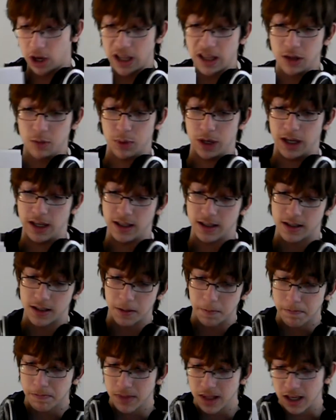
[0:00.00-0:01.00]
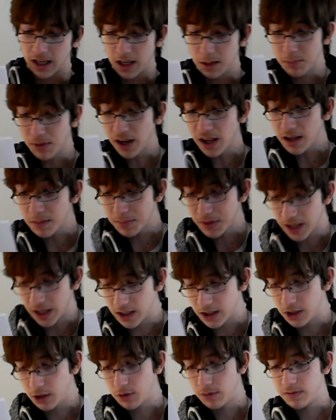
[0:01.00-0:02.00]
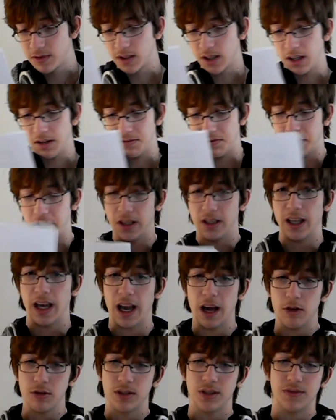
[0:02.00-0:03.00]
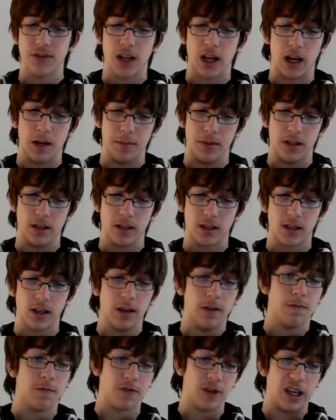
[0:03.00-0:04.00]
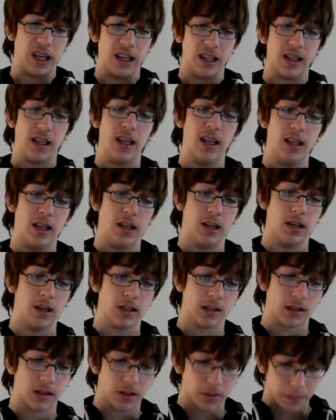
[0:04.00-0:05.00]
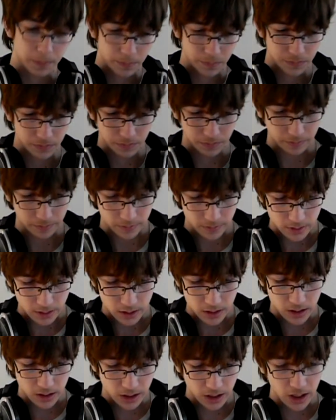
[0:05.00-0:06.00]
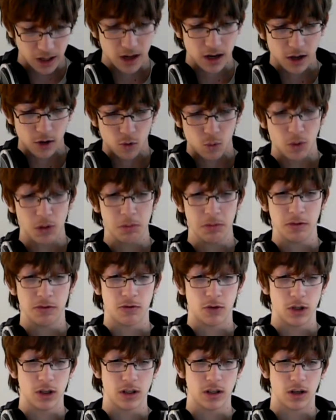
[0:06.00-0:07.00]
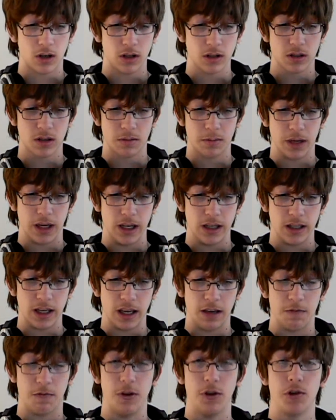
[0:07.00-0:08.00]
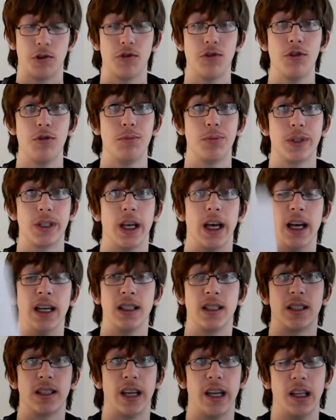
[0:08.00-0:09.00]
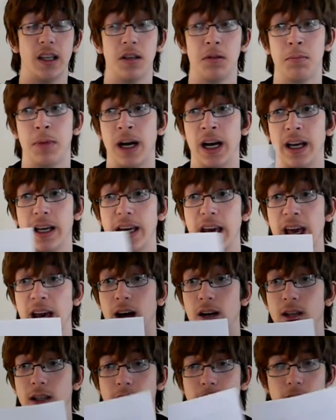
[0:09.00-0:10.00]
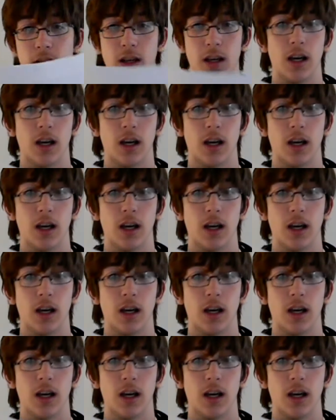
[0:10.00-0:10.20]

Anyways, he brought up the issue of slavery in the House of Commons for 18 years. Wilberforce also made a few groups, as stated by Gale.